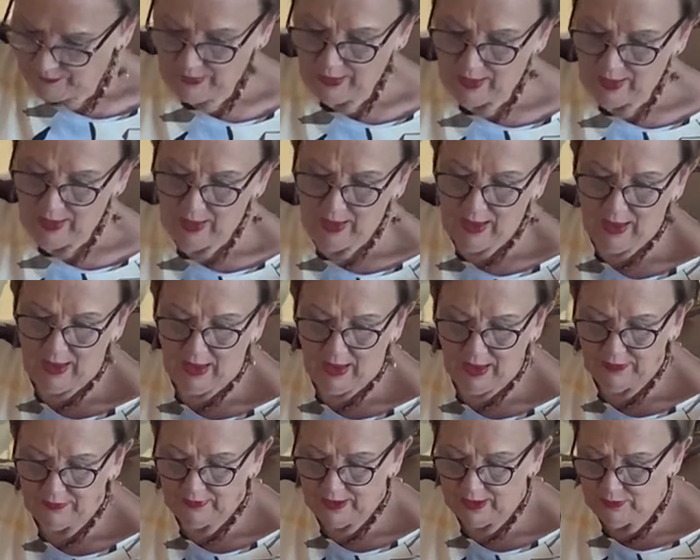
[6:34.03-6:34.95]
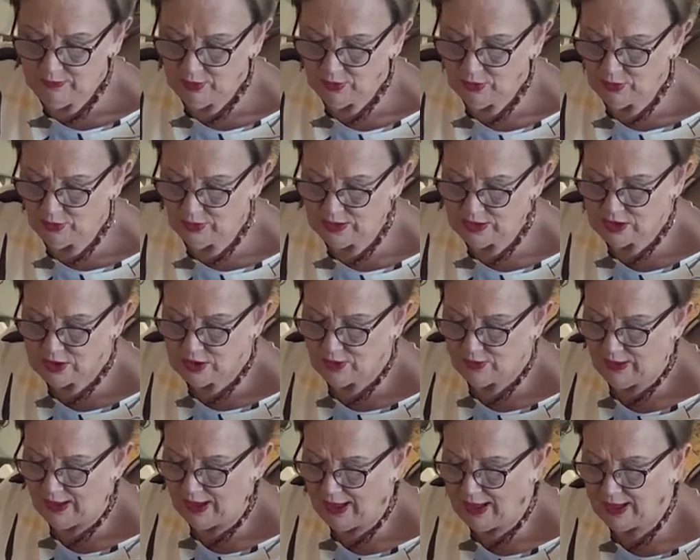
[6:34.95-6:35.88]
And then we're going
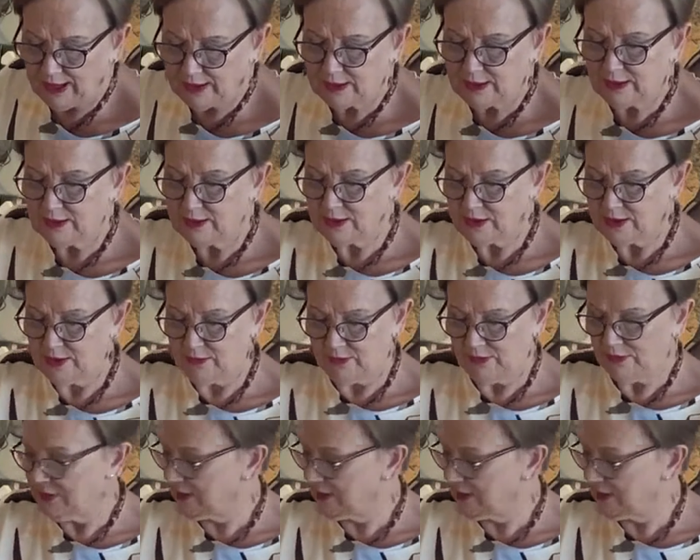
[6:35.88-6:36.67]
to add some of the